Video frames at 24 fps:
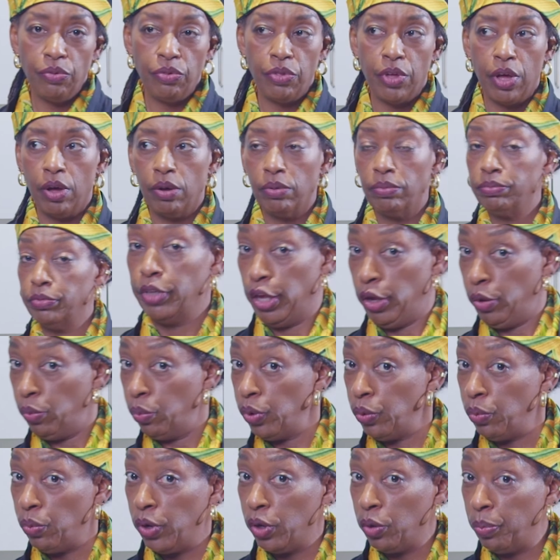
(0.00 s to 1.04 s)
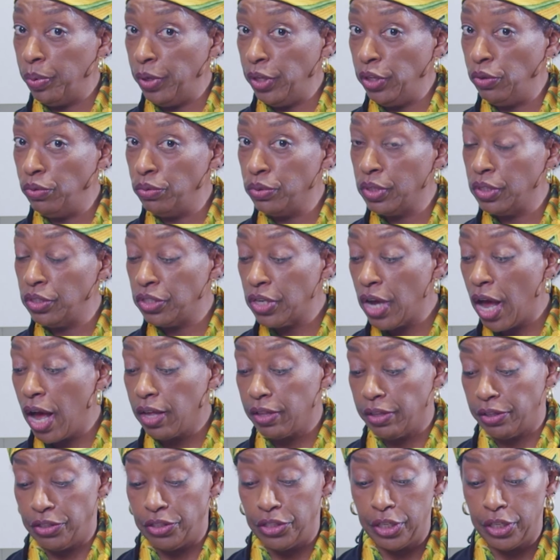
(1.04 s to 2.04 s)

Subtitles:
though, we will be using chocolate